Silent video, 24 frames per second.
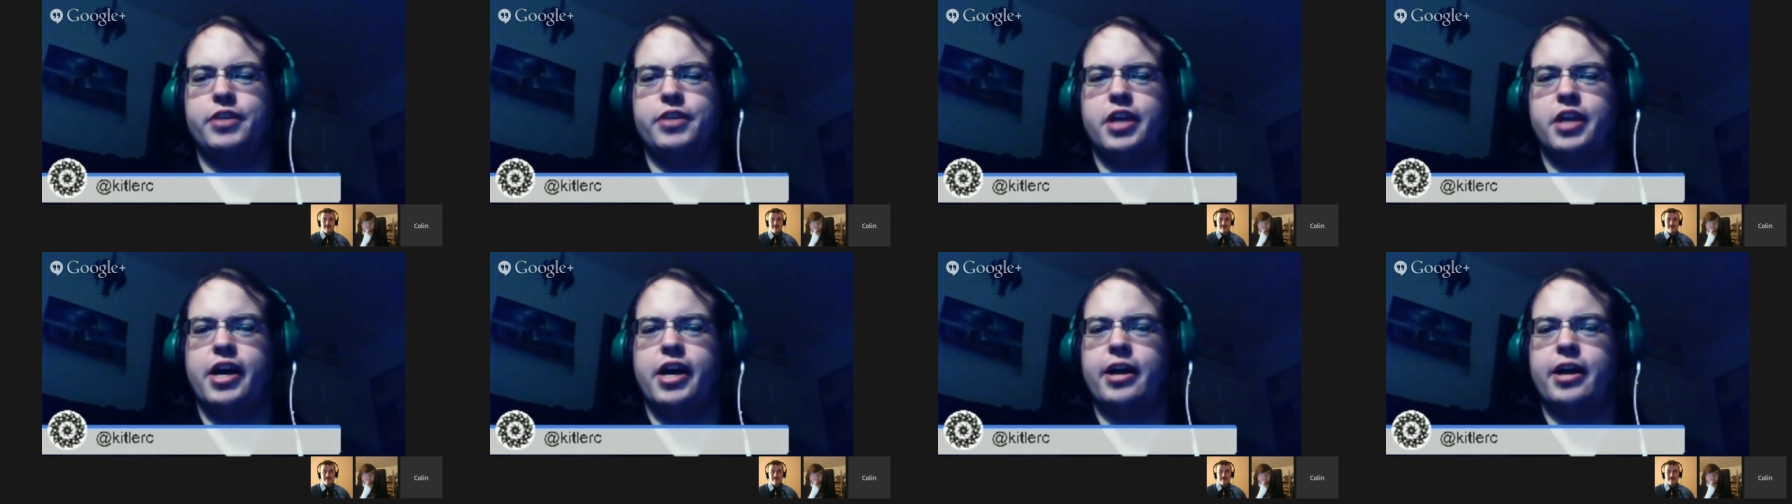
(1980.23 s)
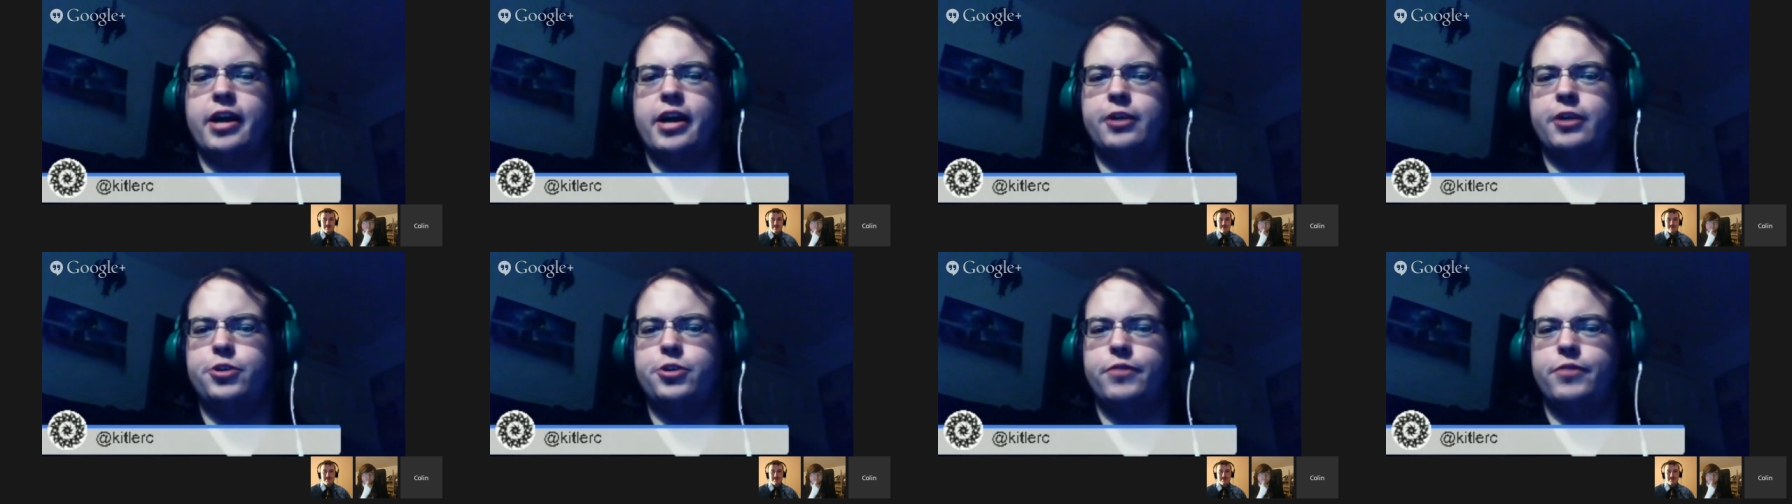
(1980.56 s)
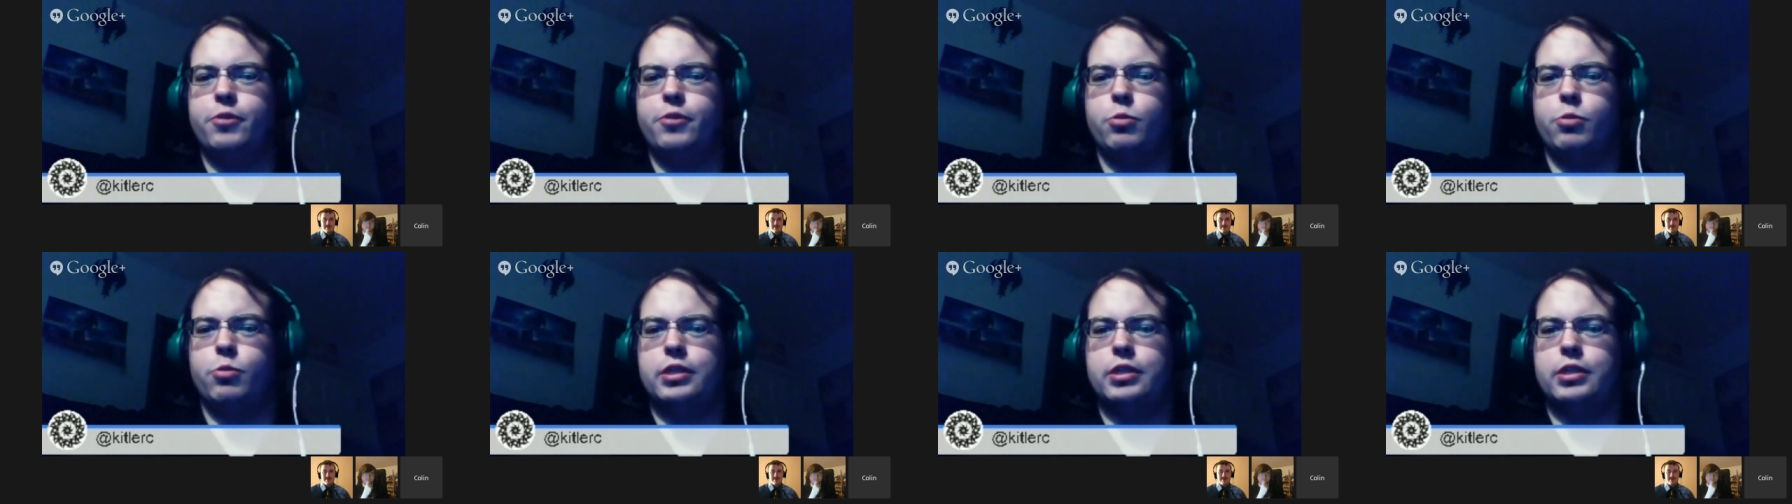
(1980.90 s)
college if it
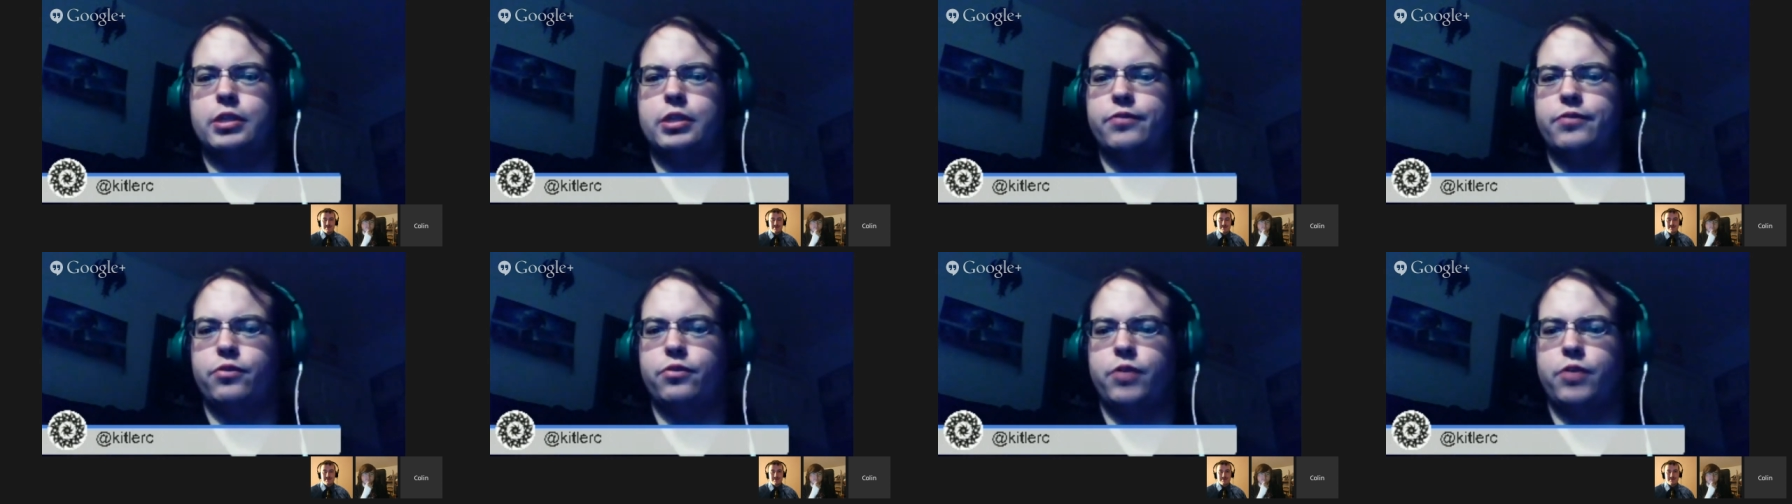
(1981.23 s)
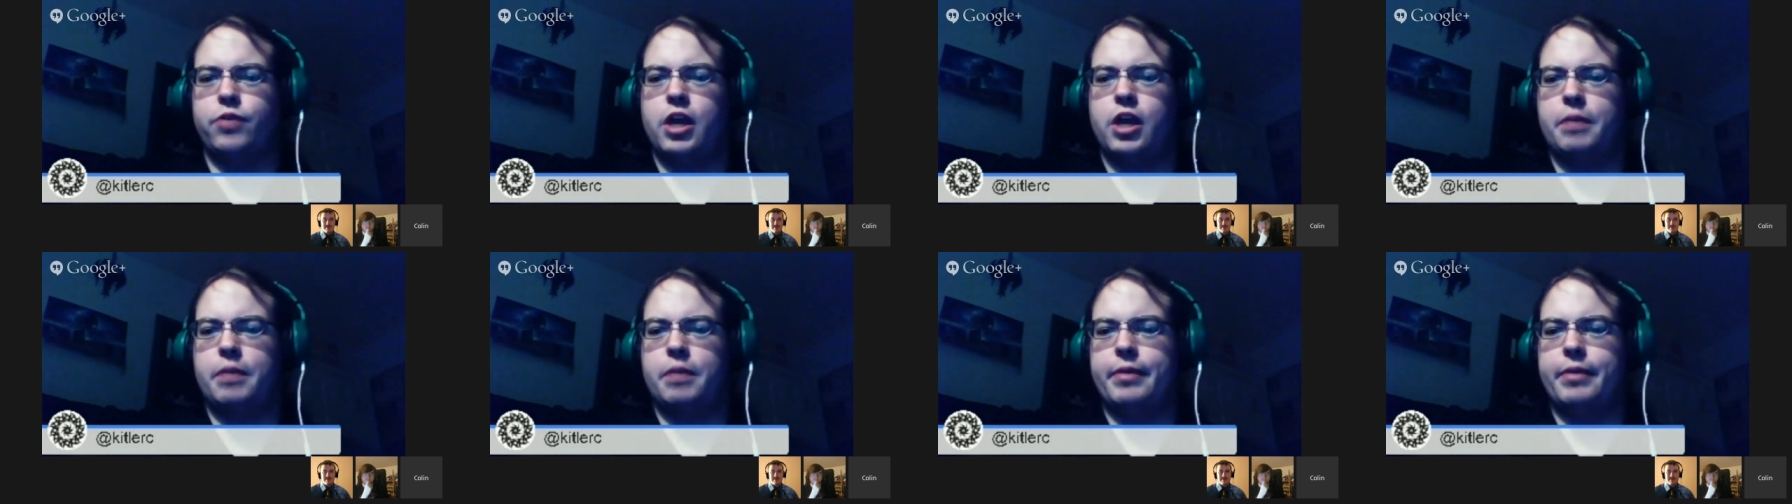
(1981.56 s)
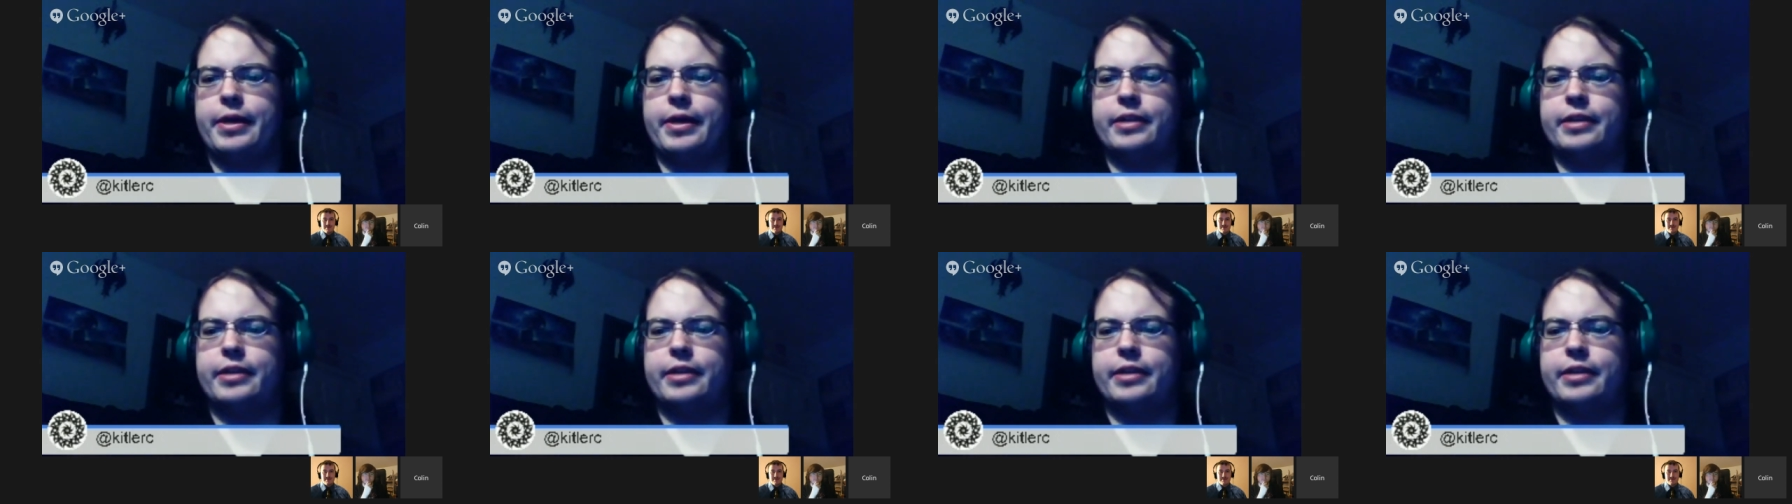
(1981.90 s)
wasn't for Rock Band,